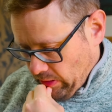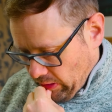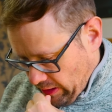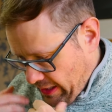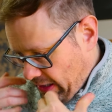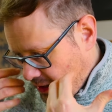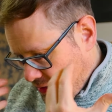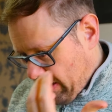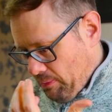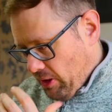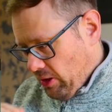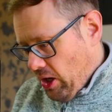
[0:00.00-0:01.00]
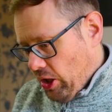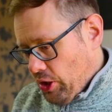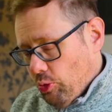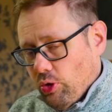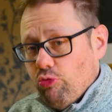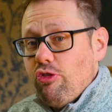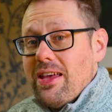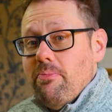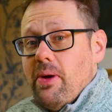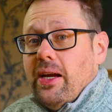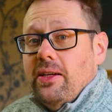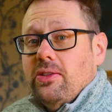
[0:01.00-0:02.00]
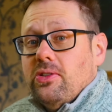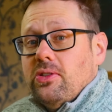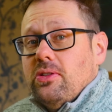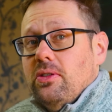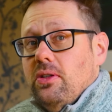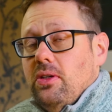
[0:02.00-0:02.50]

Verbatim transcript: like the typical Hollywood remakes,